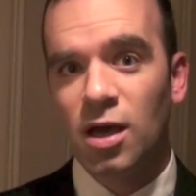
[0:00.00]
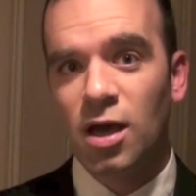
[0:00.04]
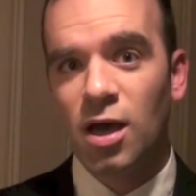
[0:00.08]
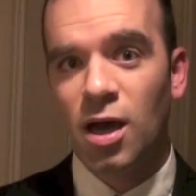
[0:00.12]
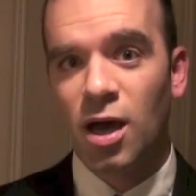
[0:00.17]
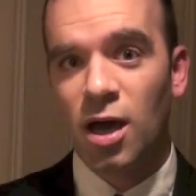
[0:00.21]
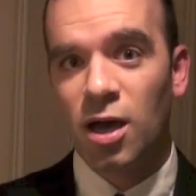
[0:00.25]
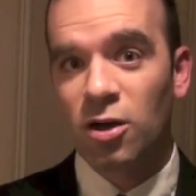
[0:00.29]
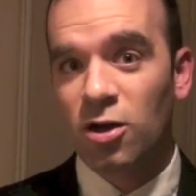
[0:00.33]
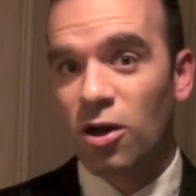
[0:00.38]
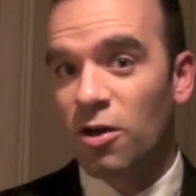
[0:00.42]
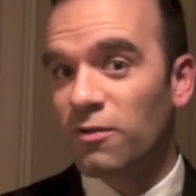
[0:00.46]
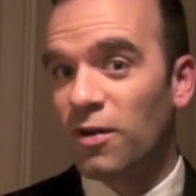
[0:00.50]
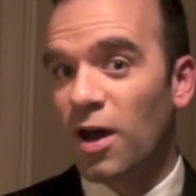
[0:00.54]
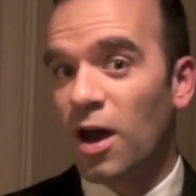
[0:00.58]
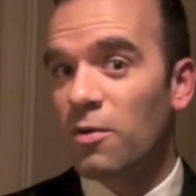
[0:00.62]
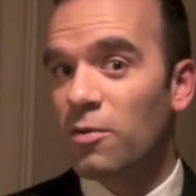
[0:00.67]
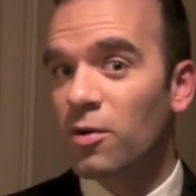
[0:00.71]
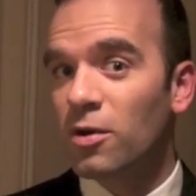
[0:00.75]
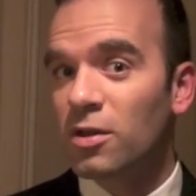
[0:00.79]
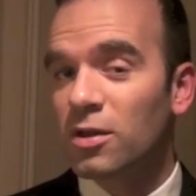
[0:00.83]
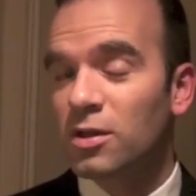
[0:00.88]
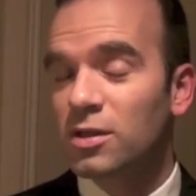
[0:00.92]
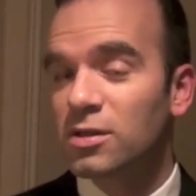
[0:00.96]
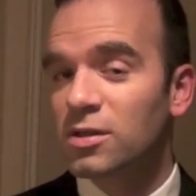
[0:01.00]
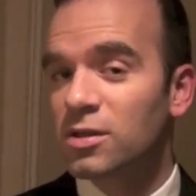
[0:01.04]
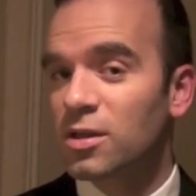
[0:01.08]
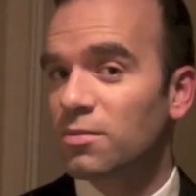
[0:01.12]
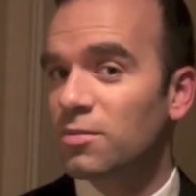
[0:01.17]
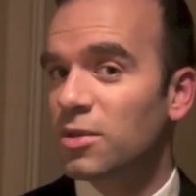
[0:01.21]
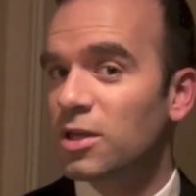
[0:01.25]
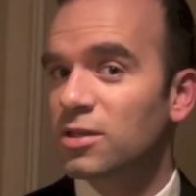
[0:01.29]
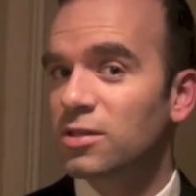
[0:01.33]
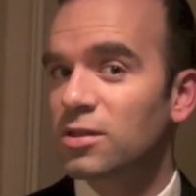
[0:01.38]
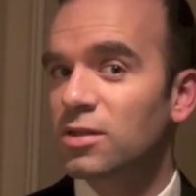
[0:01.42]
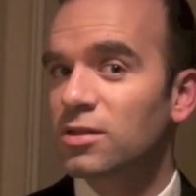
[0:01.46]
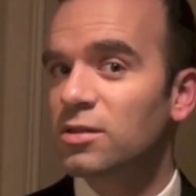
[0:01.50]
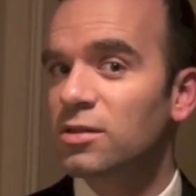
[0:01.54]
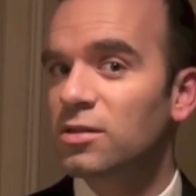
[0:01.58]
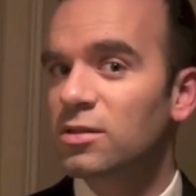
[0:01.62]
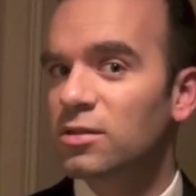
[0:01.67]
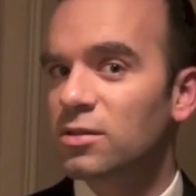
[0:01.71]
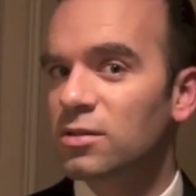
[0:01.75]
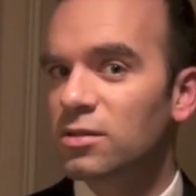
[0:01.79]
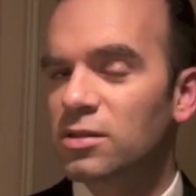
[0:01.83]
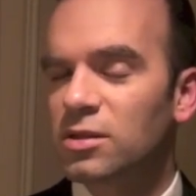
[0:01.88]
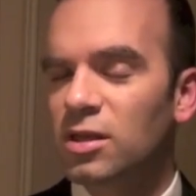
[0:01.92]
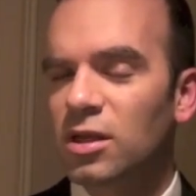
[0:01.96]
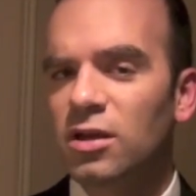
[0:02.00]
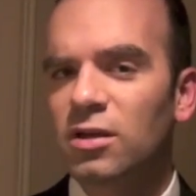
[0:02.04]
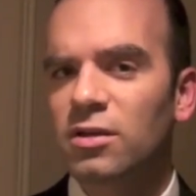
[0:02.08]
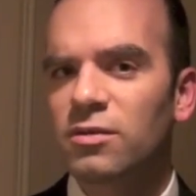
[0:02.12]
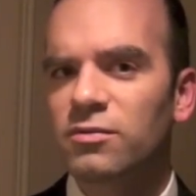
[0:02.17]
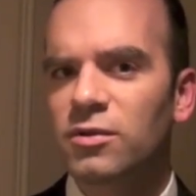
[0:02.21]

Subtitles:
go viral and some pieces sink